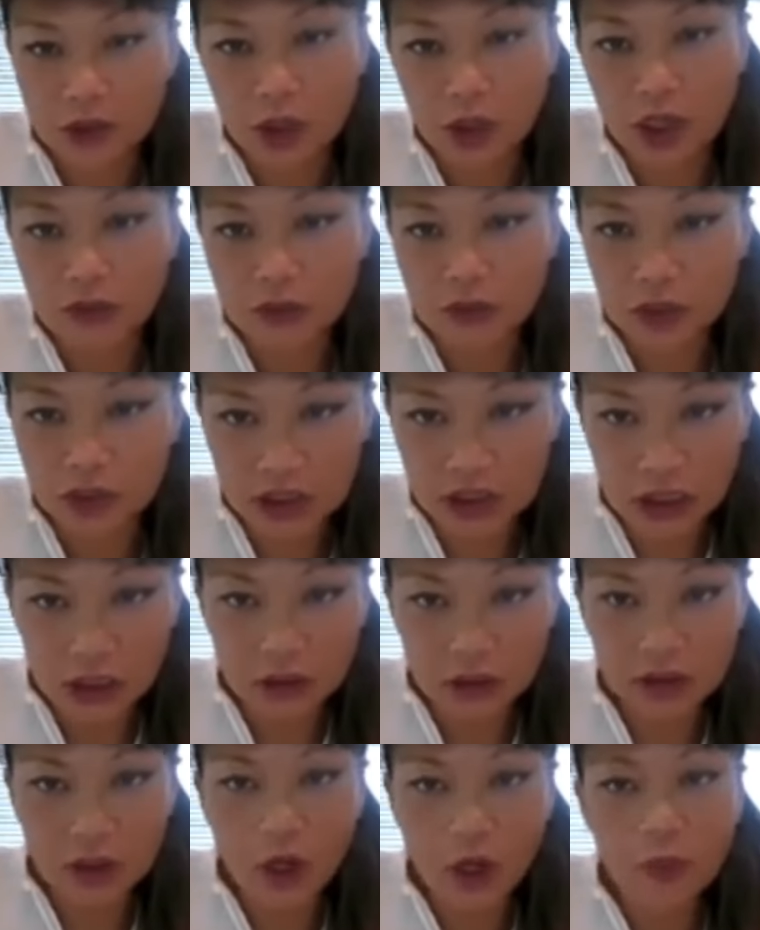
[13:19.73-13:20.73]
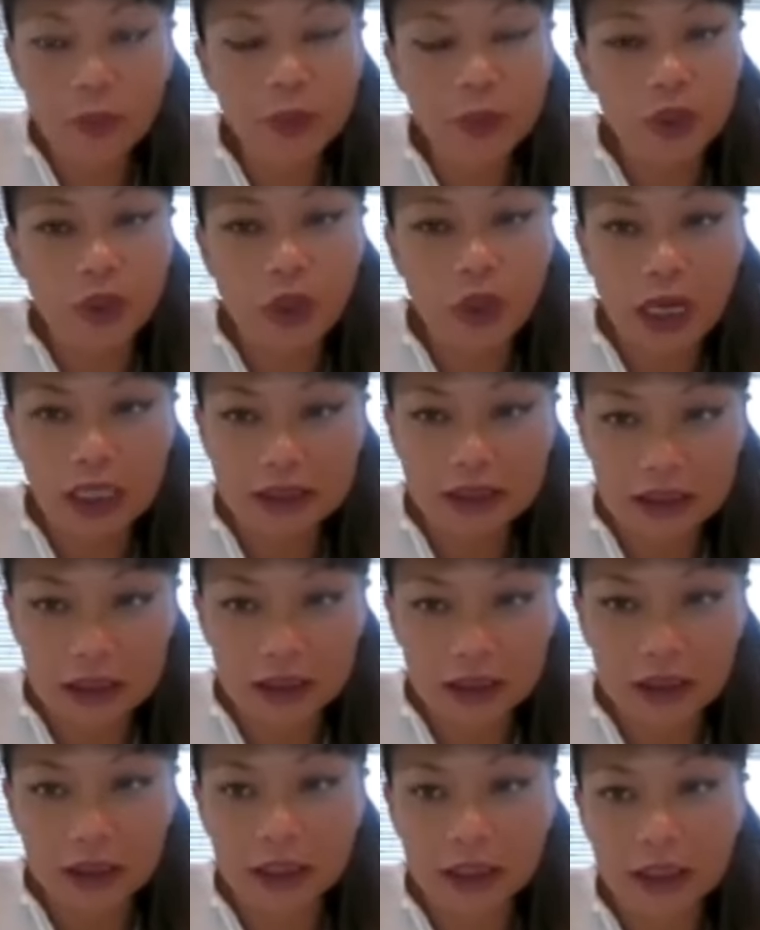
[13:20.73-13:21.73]
you have your sun in Scorpio,
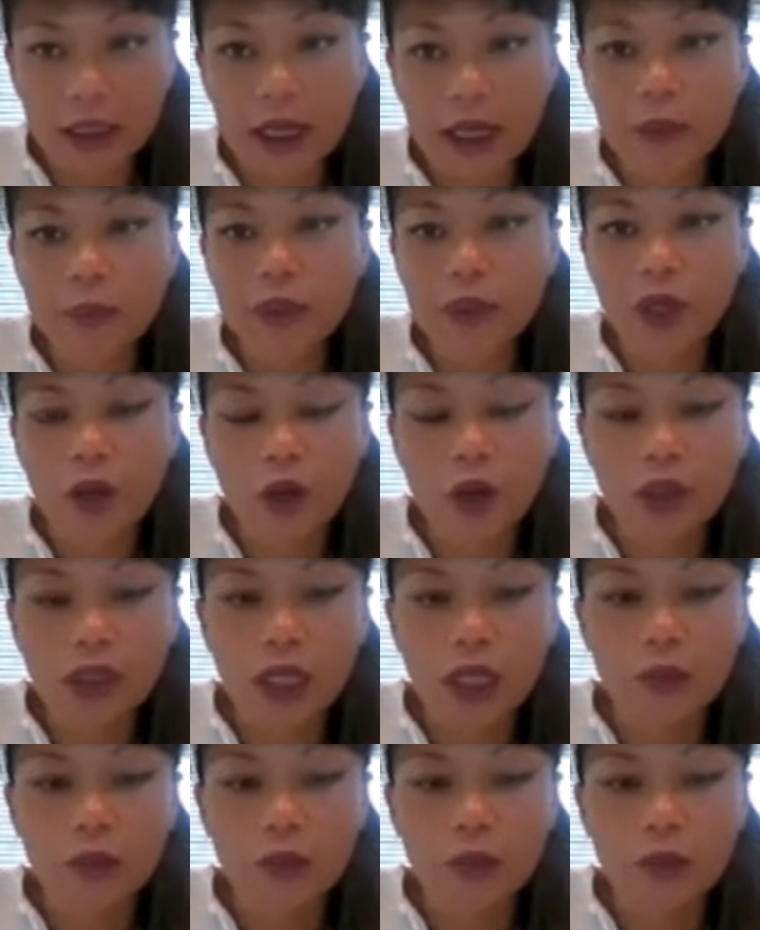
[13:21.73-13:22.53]
ascendant in Capricorn,